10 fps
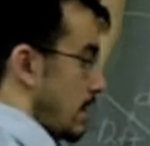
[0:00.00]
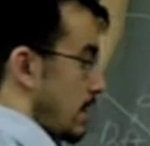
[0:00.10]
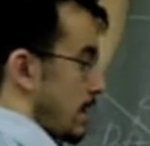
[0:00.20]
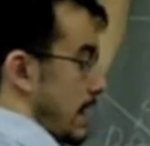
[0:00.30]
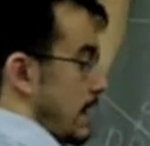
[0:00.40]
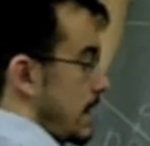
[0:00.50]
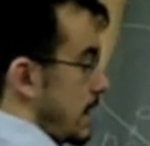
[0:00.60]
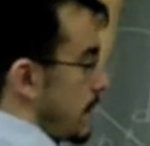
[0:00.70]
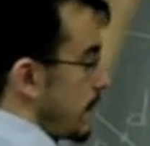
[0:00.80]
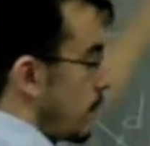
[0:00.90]
Okay,
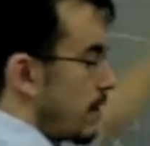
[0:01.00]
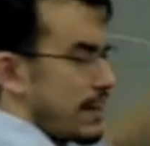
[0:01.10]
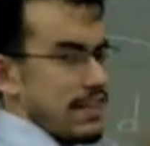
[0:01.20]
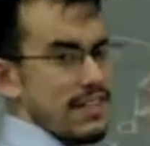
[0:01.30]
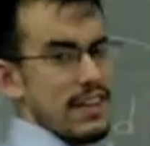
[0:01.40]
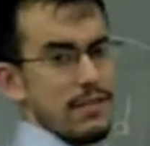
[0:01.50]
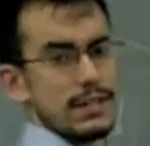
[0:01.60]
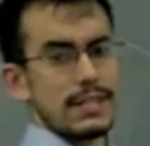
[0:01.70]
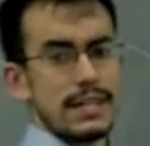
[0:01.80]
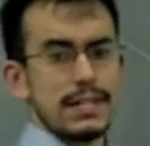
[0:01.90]
the only
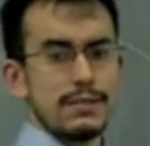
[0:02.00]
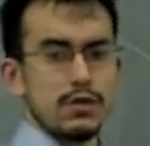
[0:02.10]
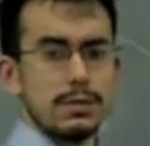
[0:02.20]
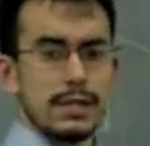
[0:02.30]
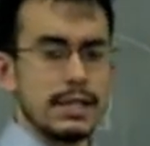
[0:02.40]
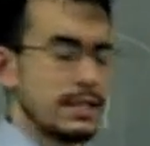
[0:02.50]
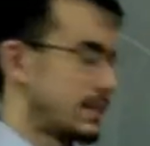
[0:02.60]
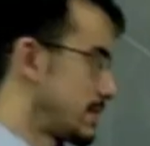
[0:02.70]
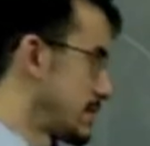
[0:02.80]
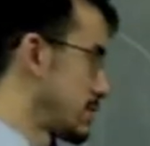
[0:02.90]
difference in this formula is
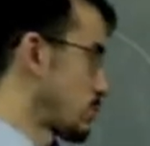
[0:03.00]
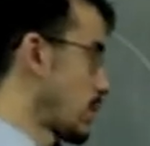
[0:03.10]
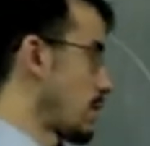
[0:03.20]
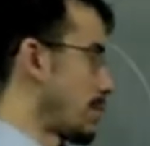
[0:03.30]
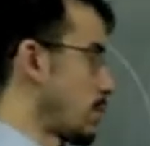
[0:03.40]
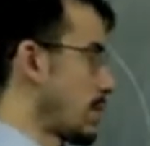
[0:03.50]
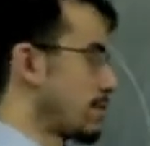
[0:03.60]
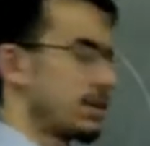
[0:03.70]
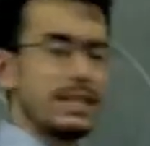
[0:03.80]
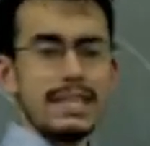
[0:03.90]
this square thing. We haven't
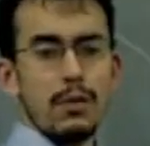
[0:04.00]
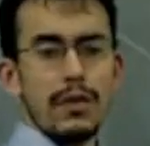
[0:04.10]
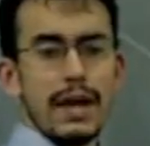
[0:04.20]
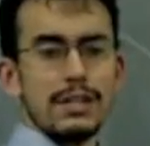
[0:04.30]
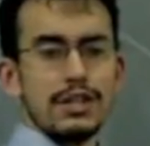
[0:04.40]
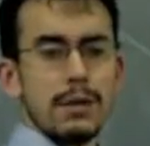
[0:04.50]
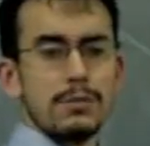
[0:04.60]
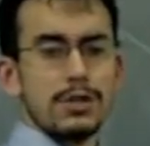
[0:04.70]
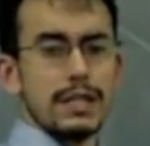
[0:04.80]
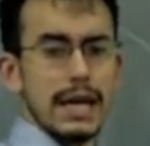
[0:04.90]
really dealt with that in
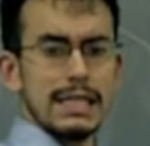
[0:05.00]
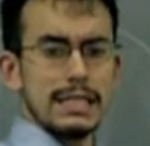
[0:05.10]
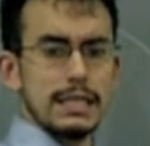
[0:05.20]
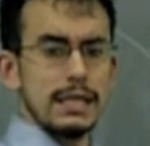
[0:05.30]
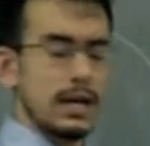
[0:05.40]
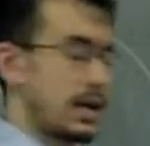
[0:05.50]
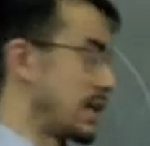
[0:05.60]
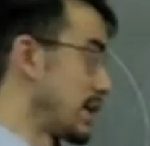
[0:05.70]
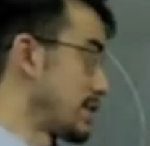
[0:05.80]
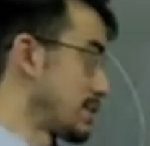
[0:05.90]
geometry yet.
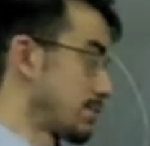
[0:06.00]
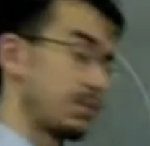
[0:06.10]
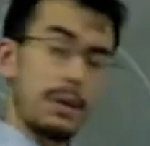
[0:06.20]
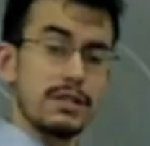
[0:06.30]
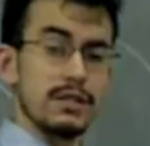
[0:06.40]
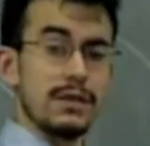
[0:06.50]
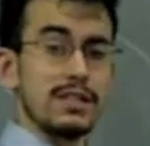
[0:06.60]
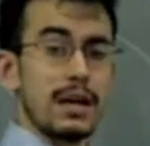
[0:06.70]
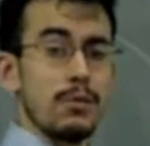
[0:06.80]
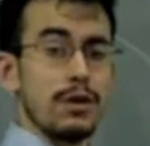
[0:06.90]
this is pretty much the first
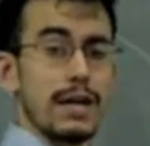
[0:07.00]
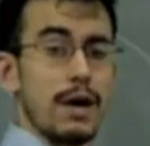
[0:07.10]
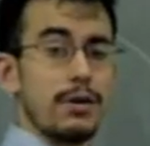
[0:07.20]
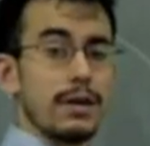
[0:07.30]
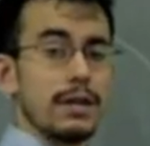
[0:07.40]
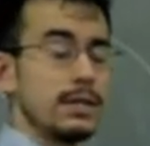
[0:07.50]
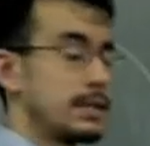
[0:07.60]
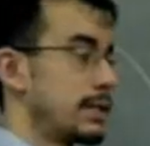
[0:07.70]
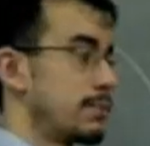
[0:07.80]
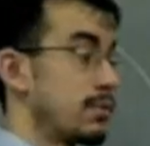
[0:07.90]
time we're encountering it.
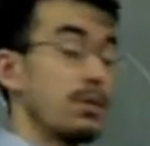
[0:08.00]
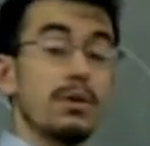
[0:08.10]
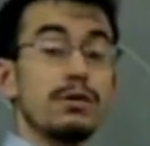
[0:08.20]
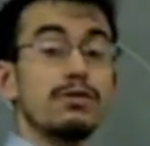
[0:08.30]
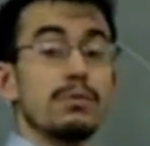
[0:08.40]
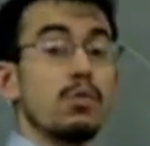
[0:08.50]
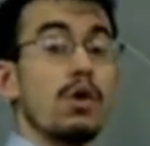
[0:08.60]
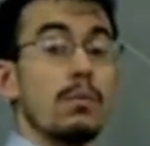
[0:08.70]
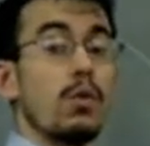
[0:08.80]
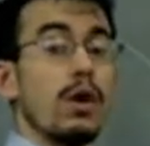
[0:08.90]
But we will use it more
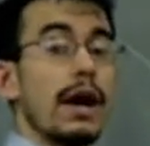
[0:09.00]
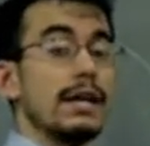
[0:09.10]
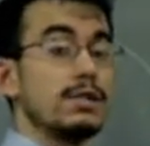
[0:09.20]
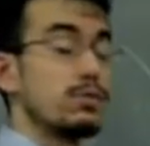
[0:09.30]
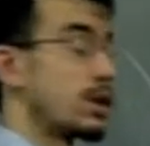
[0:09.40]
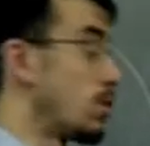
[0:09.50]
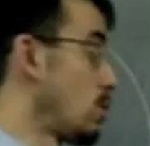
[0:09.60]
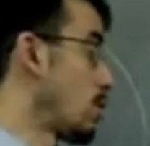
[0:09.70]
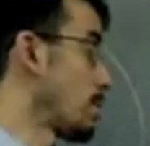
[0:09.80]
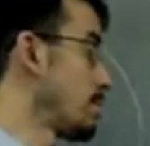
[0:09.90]
and more as we go along.